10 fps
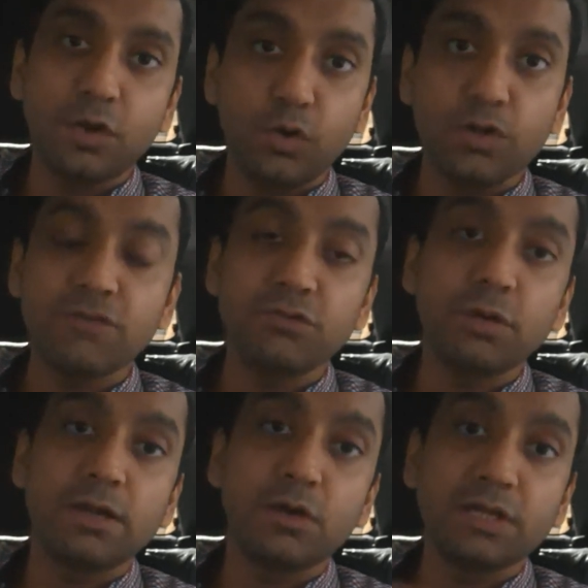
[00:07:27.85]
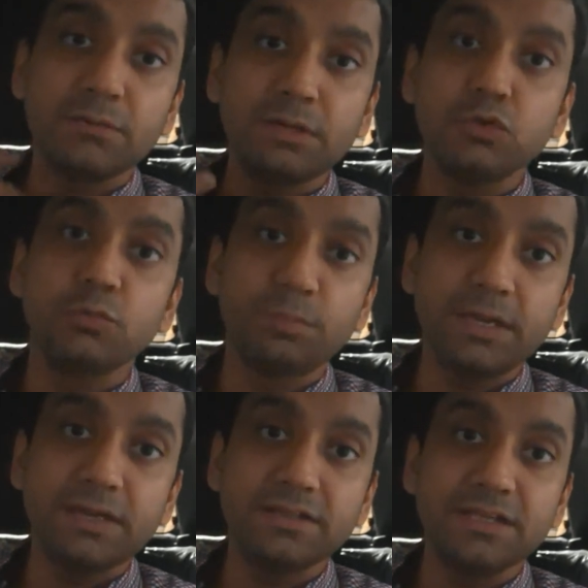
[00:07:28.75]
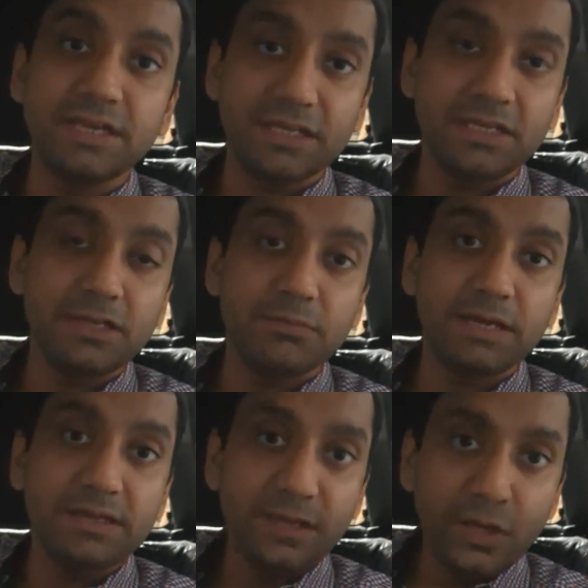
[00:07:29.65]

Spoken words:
or if you are not able to pay the EMI,